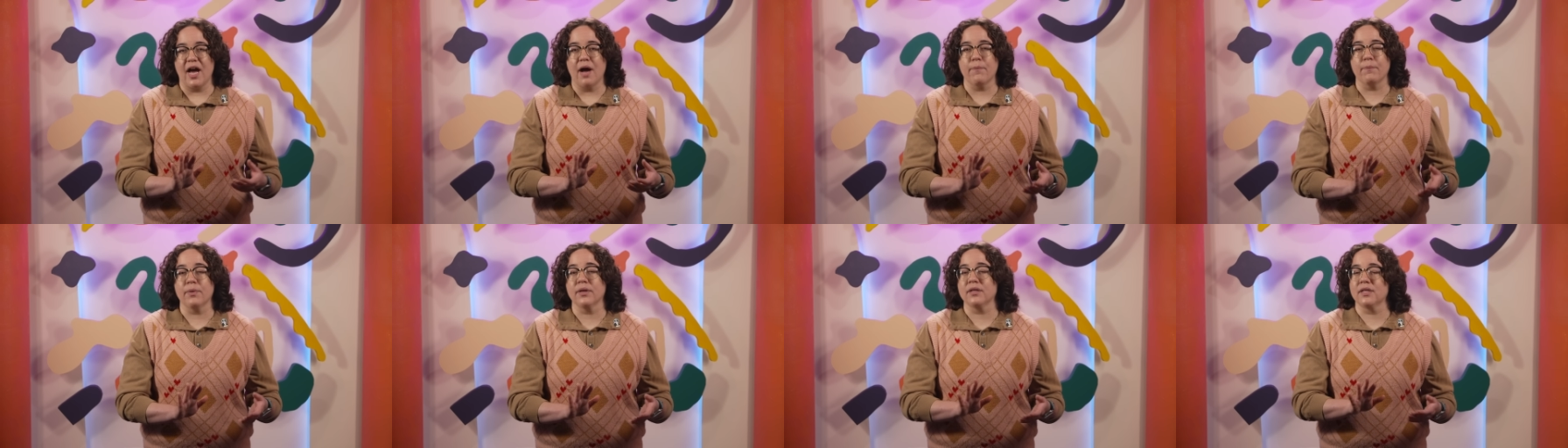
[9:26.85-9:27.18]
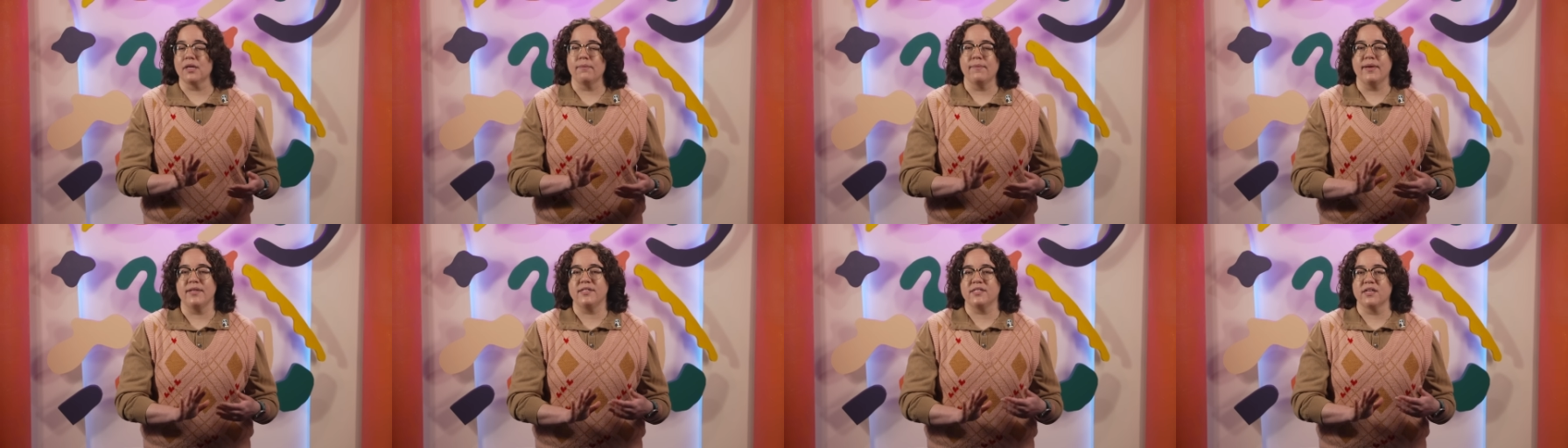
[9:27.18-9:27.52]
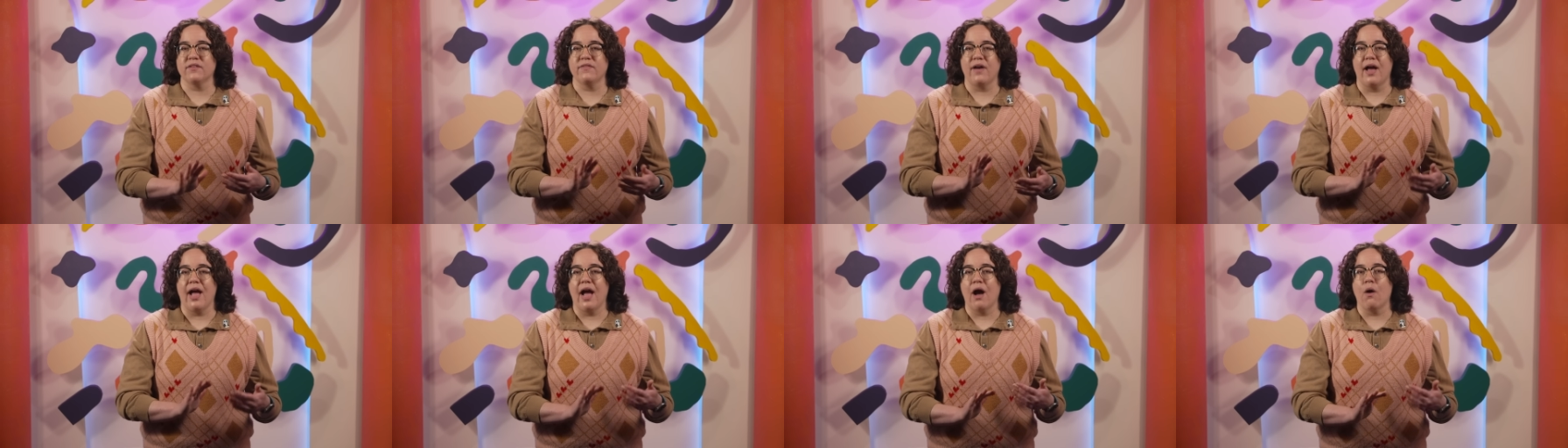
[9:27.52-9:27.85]
upper limits
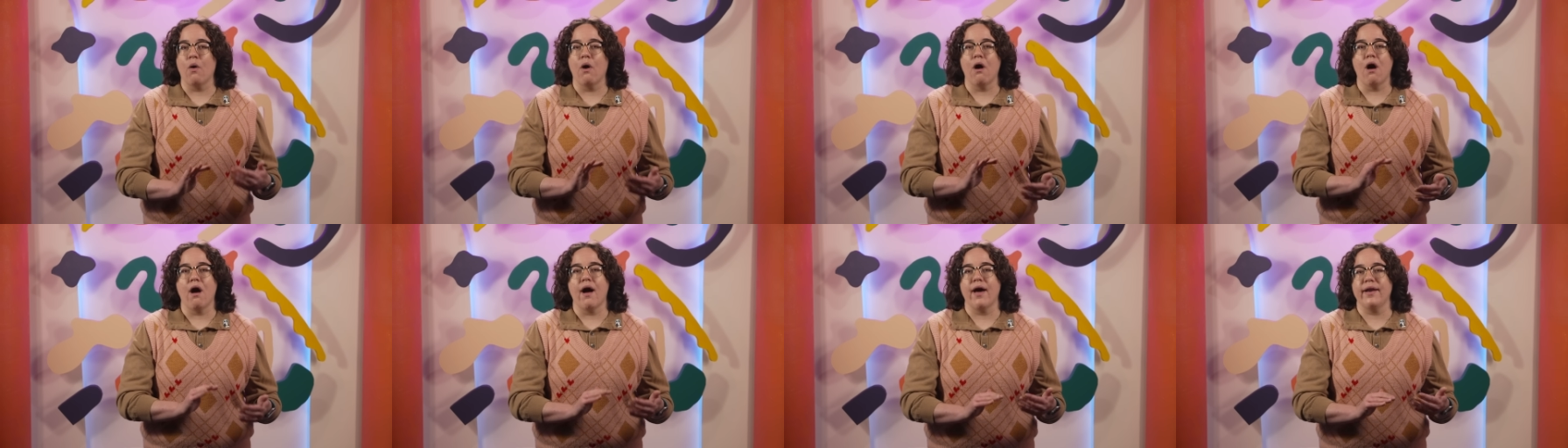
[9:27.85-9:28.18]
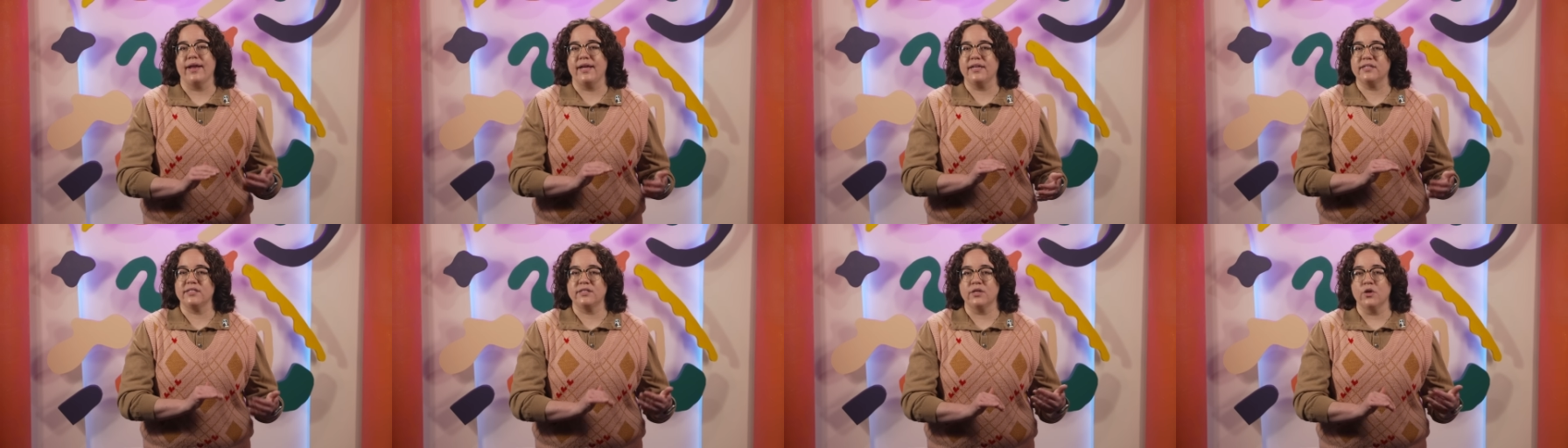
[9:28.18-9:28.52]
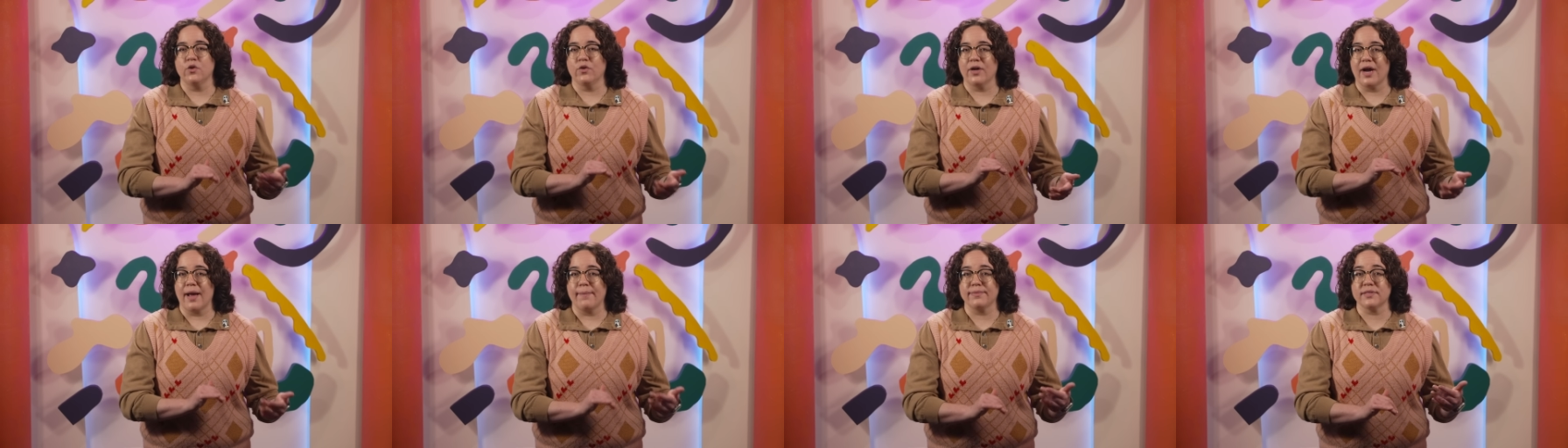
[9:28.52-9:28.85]
of how hot a
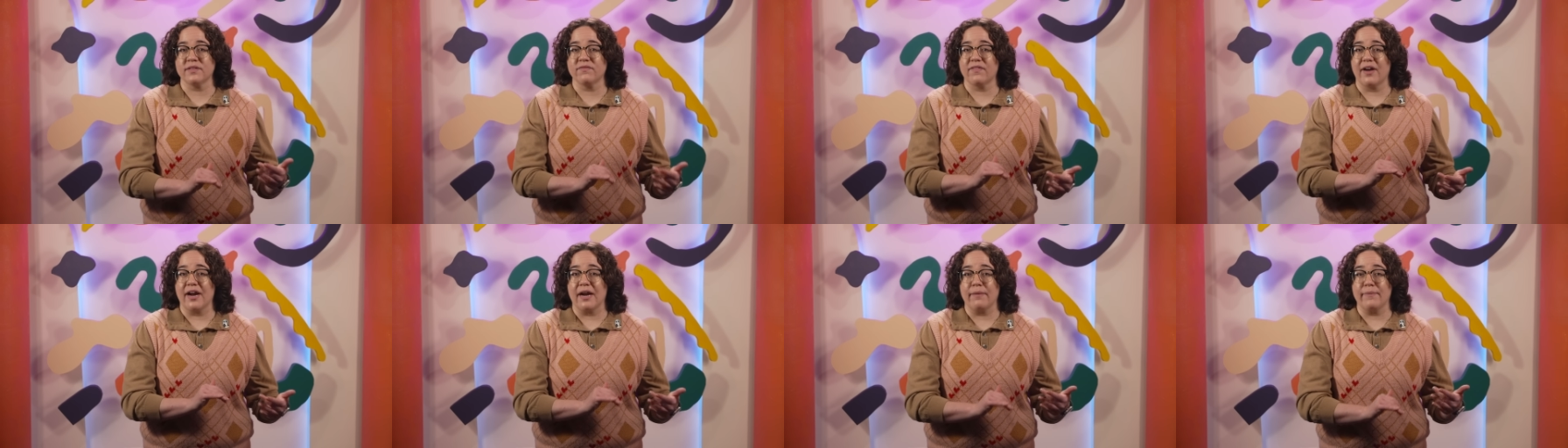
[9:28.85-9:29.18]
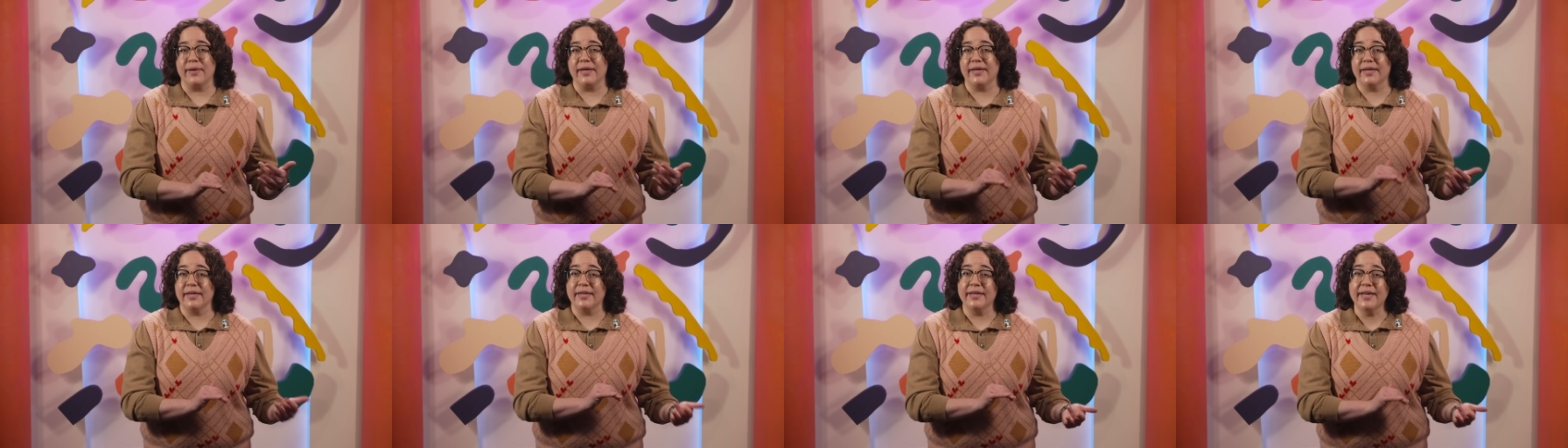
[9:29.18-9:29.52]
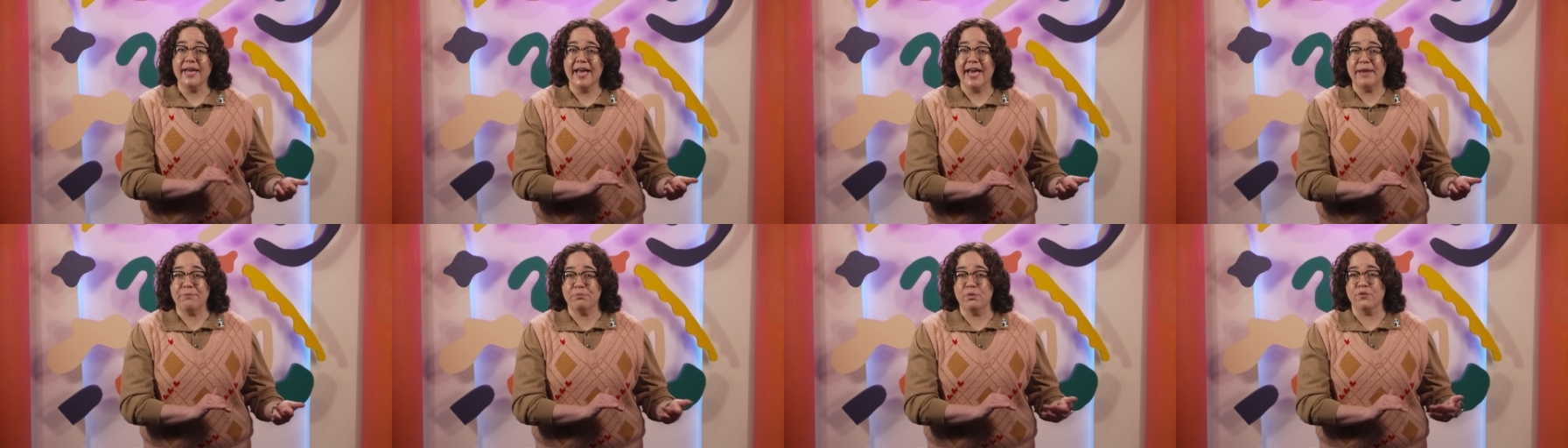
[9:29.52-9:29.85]
snow crab's environment can
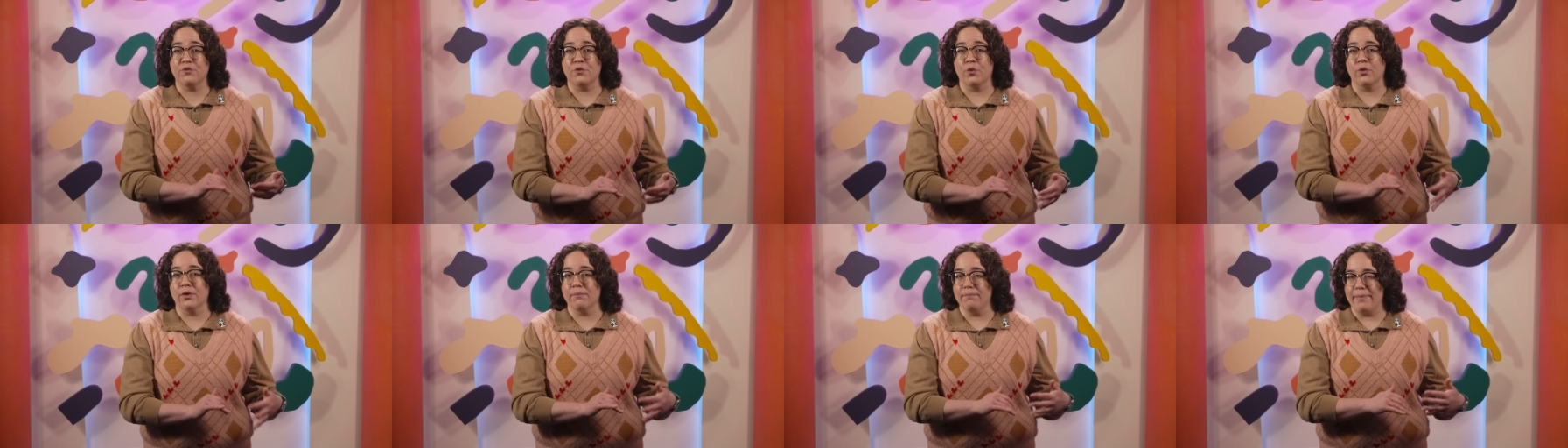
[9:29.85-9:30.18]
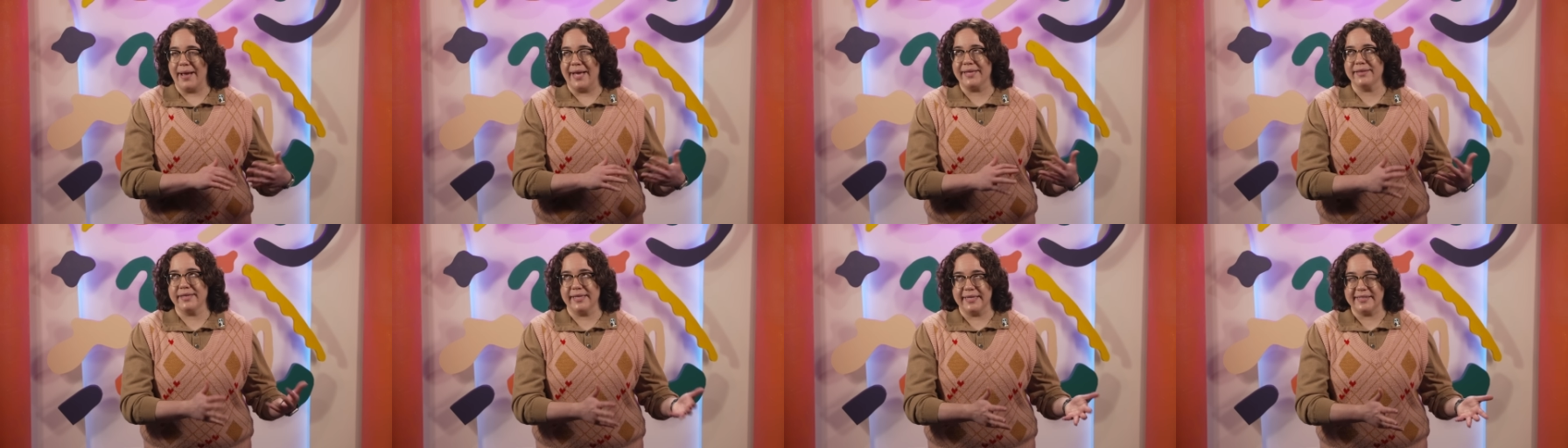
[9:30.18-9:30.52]
get before bad